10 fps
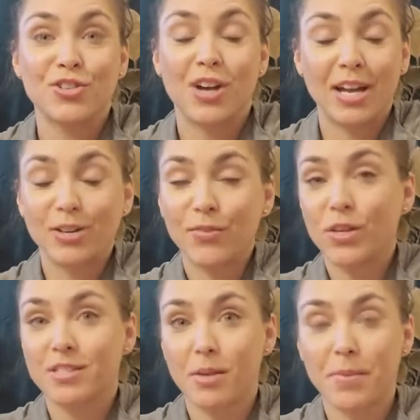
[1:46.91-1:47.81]
I don't know if you guys
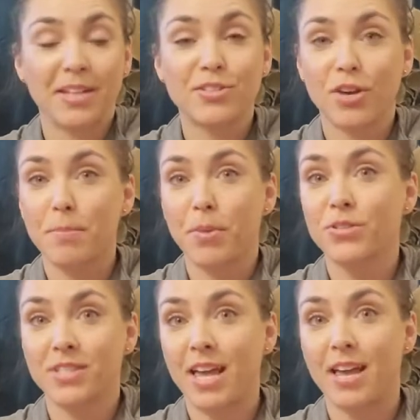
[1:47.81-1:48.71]
saw my Instagram post
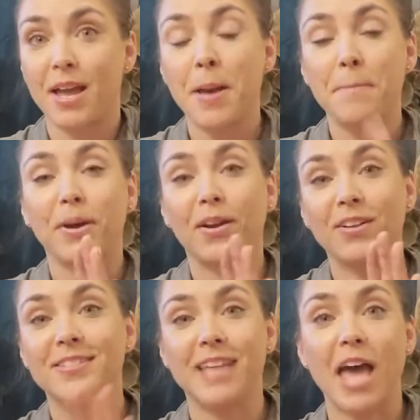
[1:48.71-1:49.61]
today, but
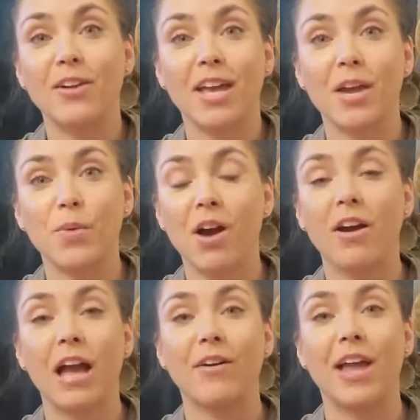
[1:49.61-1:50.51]
on Saturday we
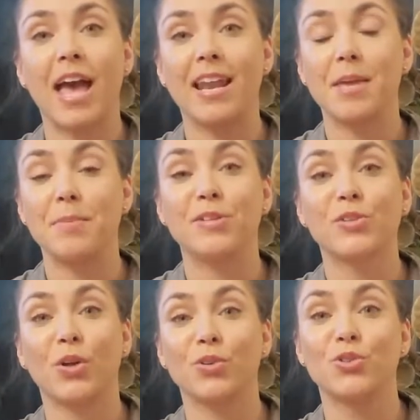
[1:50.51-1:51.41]
hung out at a beach
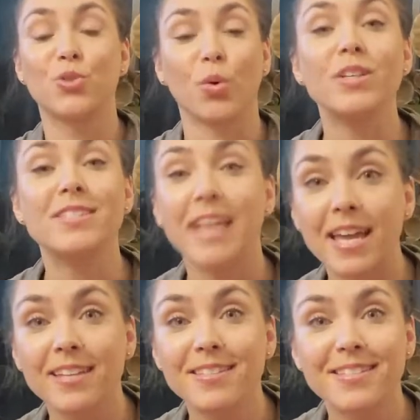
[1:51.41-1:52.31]
called Short
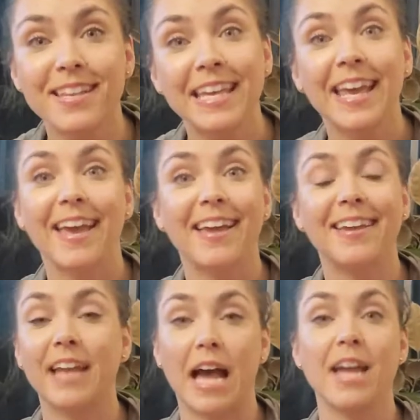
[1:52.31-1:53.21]
Sands,
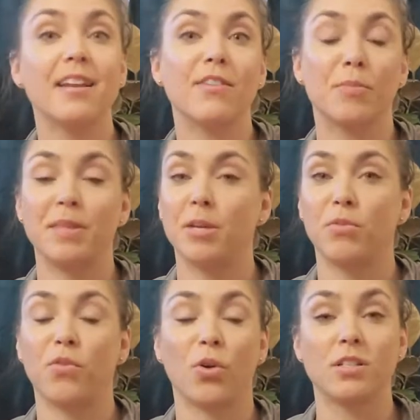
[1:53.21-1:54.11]
and I had never been there
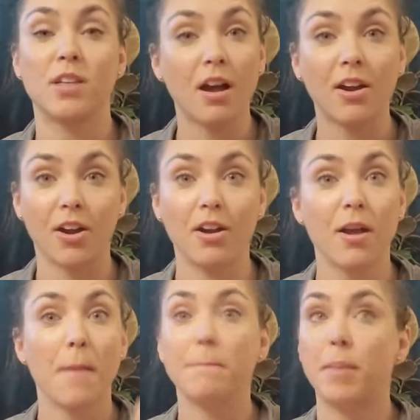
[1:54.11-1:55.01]
before. Tucker,
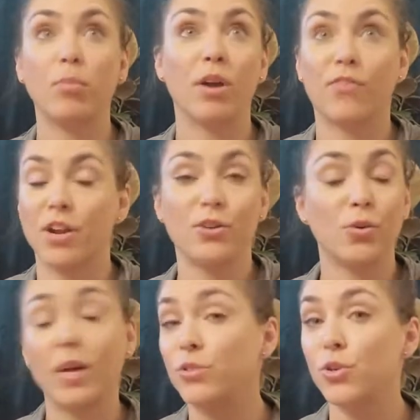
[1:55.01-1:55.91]
my boyfriend,
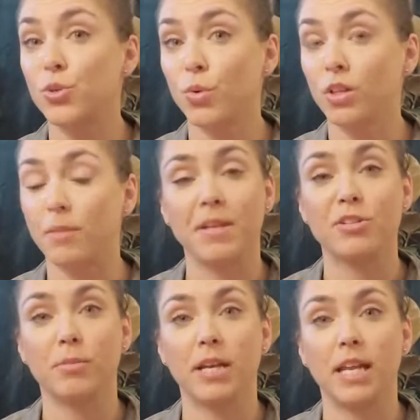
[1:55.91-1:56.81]
who as usual on
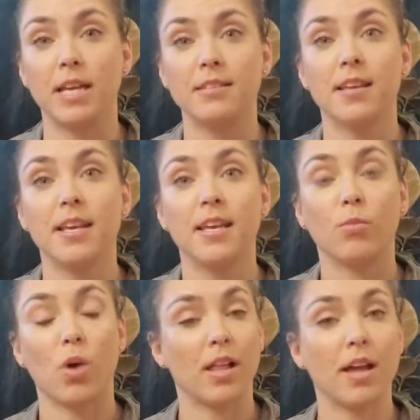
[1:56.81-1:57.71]
Mental Mondays,
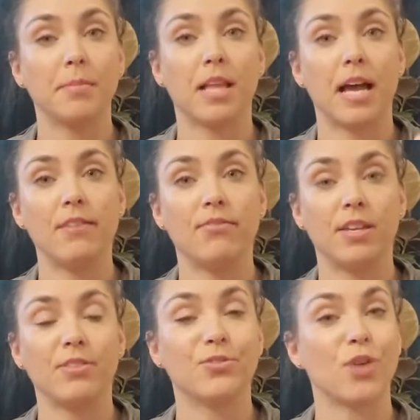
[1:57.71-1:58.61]
while I'm live,
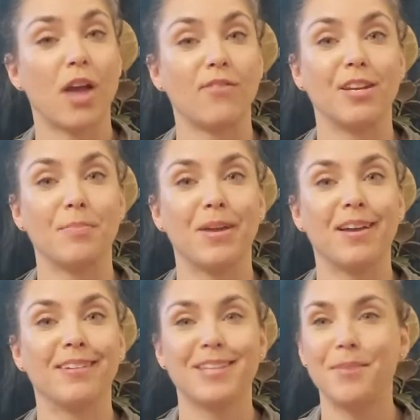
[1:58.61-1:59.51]
he is driving to pick
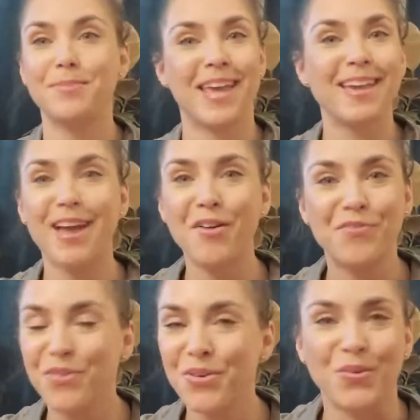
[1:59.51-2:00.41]
us up takeout
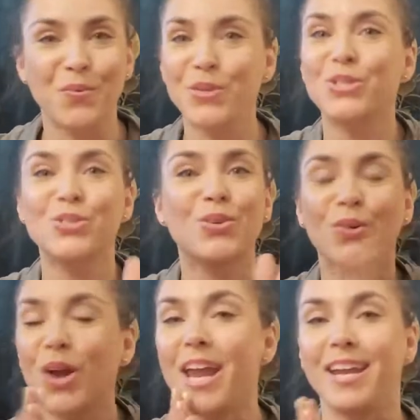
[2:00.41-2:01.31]
food, which is
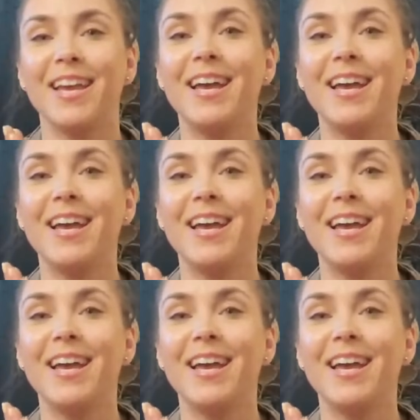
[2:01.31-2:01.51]
great.